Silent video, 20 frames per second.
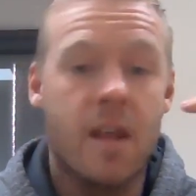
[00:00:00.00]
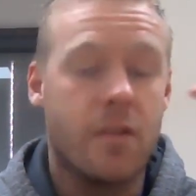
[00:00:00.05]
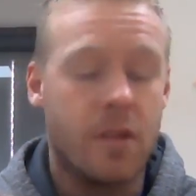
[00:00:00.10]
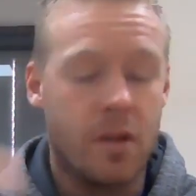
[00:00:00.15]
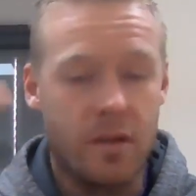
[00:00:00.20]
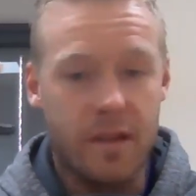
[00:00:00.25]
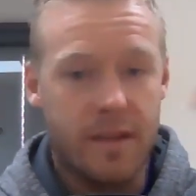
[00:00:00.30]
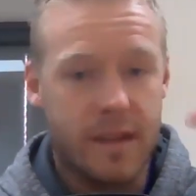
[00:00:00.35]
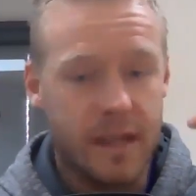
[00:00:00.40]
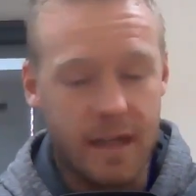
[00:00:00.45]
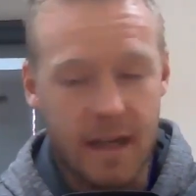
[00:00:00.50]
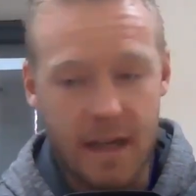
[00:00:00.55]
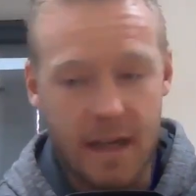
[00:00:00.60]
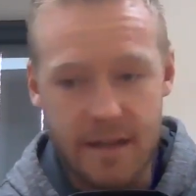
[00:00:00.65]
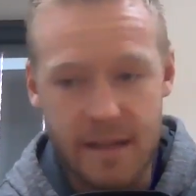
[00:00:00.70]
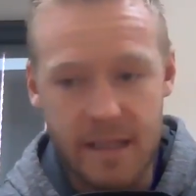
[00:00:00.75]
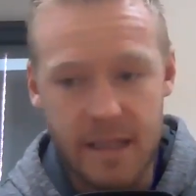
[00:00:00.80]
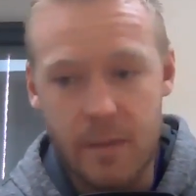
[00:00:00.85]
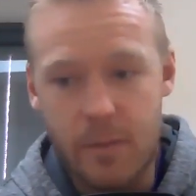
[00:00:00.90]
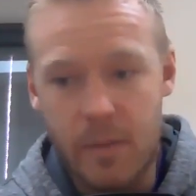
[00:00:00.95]
The other thing I
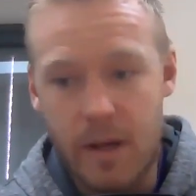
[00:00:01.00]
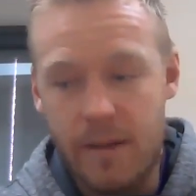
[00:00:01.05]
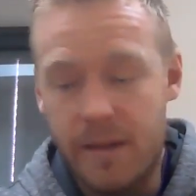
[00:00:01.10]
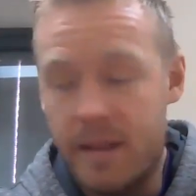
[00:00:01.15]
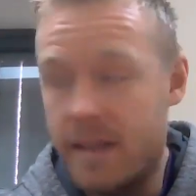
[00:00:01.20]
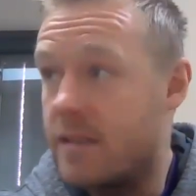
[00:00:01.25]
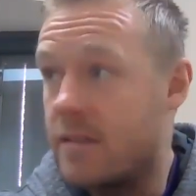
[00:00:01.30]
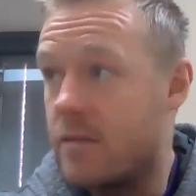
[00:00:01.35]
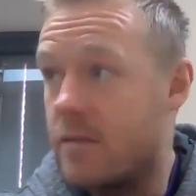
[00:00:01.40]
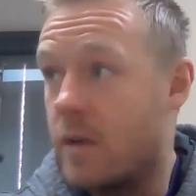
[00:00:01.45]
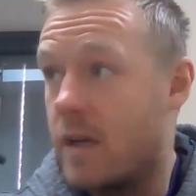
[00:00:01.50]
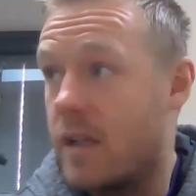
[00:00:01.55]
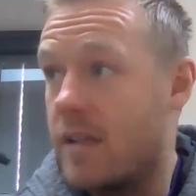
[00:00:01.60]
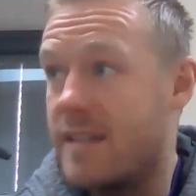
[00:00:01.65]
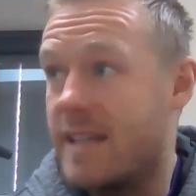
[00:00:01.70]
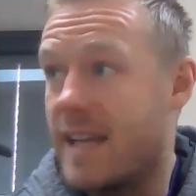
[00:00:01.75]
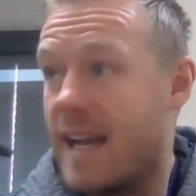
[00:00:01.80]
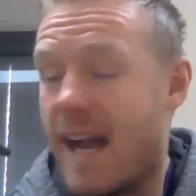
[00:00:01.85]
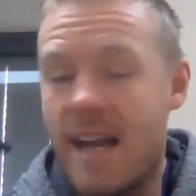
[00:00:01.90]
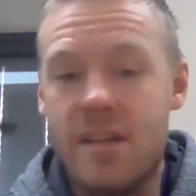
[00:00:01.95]
think about this as well
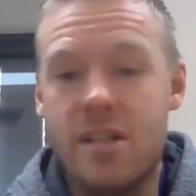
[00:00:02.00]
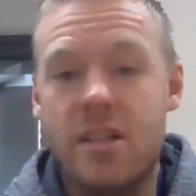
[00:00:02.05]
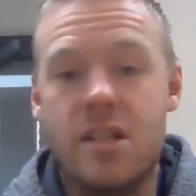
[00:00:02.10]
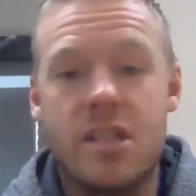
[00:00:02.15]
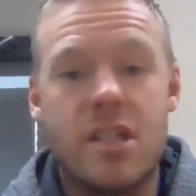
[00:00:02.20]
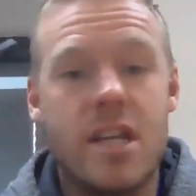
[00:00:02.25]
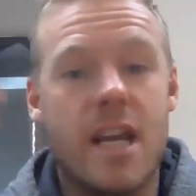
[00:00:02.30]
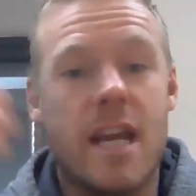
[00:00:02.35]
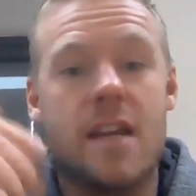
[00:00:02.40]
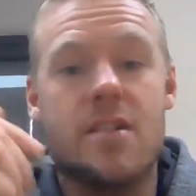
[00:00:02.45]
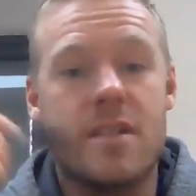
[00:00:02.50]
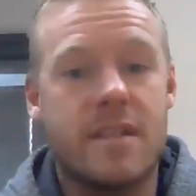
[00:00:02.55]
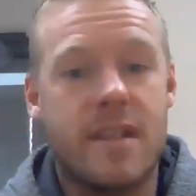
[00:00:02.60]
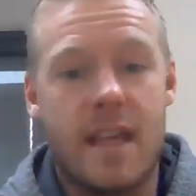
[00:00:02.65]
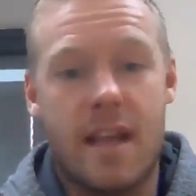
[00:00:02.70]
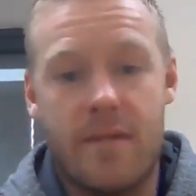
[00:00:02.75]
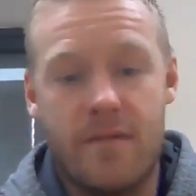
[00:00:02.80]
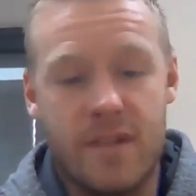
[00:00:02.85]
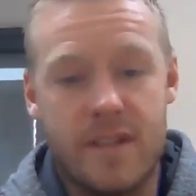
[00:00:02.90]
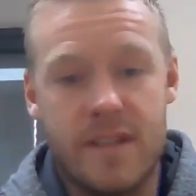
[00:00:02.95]
is it actually changes
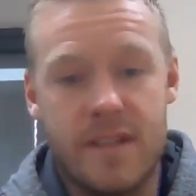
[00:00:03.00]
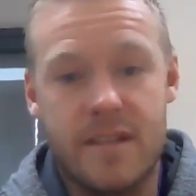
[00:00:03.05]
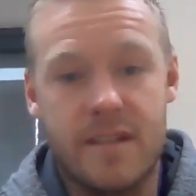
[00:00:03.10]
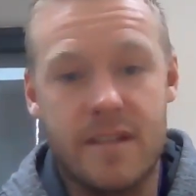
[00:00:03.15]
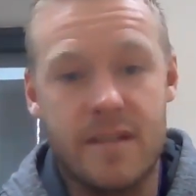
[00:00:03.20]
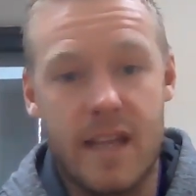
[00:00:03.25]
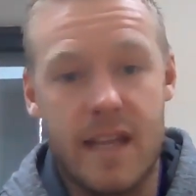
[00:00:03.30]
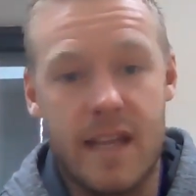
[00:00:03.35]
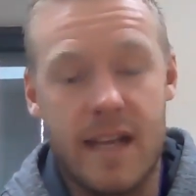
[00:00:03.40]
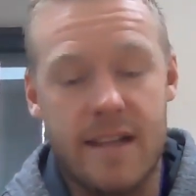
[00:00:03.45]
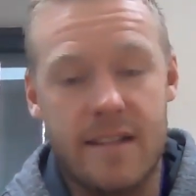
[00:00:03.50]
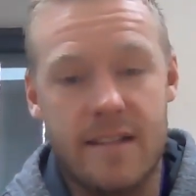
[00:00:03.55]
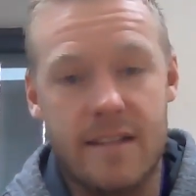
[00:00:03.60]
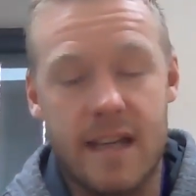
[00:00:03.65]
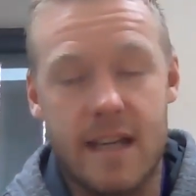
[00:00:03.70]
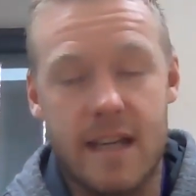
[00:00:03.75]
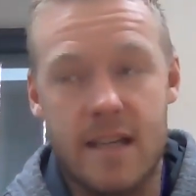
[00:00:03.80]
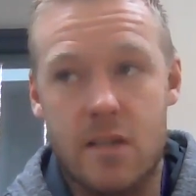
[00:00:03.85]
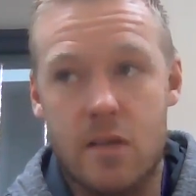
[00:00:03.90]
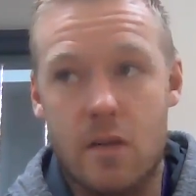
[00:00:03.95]
the emphasis of the exercise.